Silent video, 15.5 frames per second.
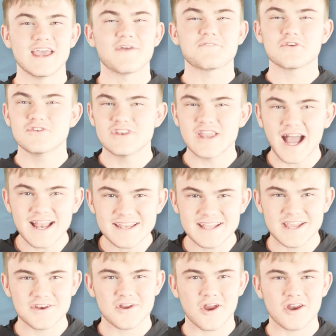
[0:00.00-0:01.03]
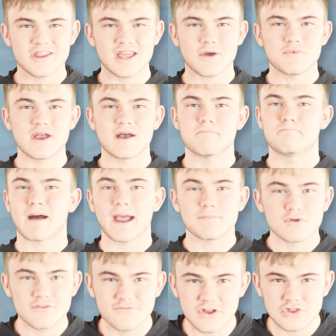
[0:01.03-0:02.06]
If you're not in kindergarten yet, we have
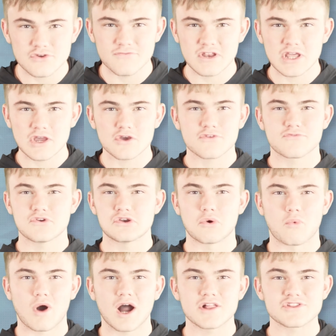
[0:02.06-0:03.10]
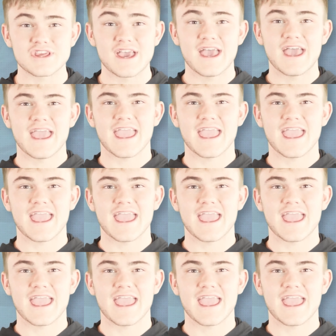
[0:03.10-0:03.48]
Bible adventure videos for you to watch